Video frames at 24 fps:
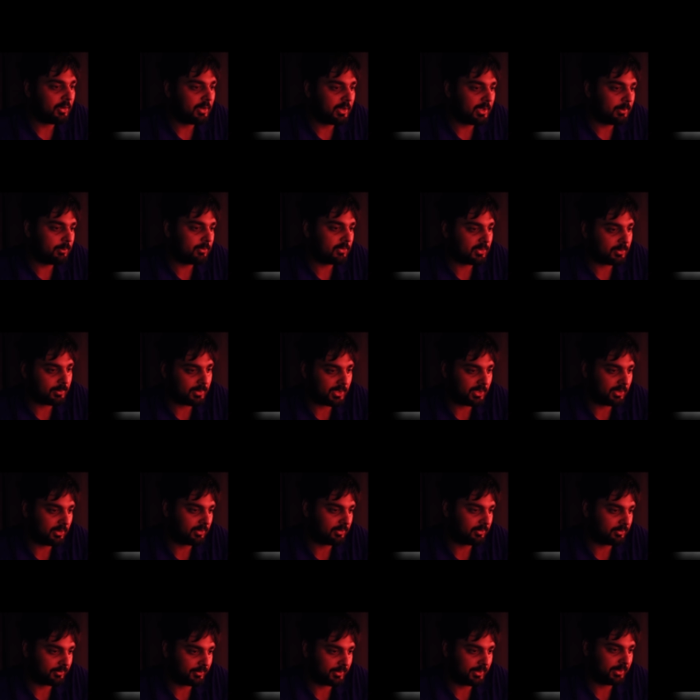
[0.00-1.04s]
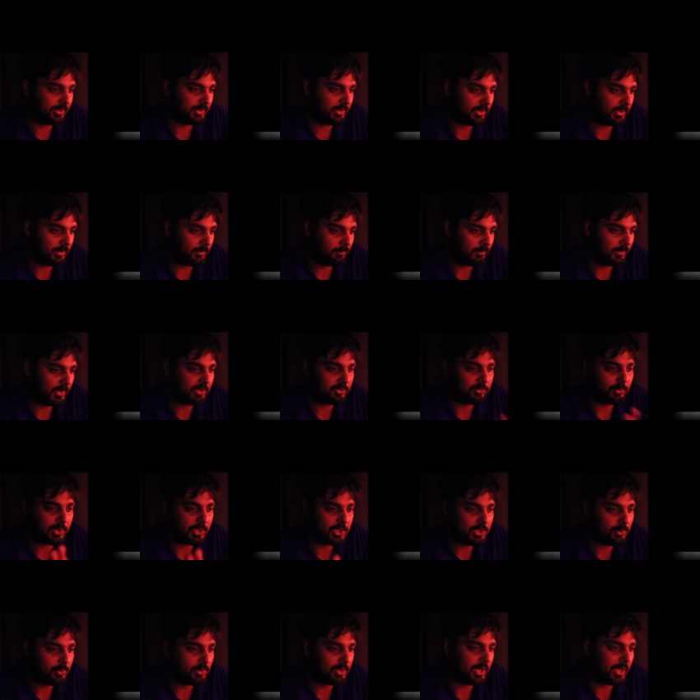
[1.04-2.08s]
our Nims among us freely. That's why
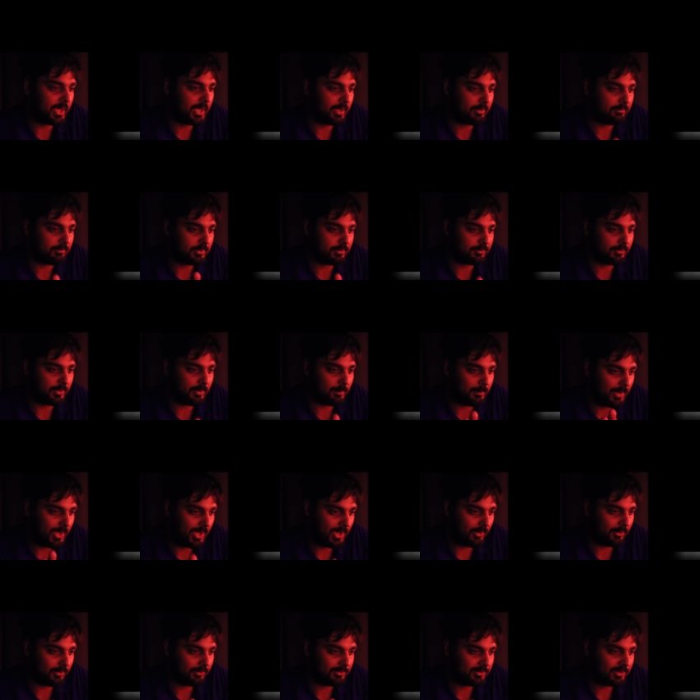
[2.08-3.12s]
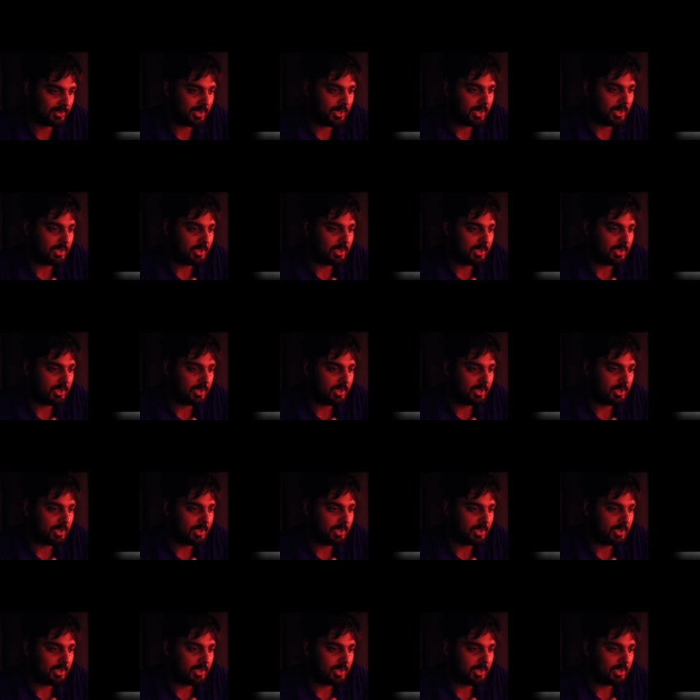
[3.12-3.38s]
you and I have different amounts.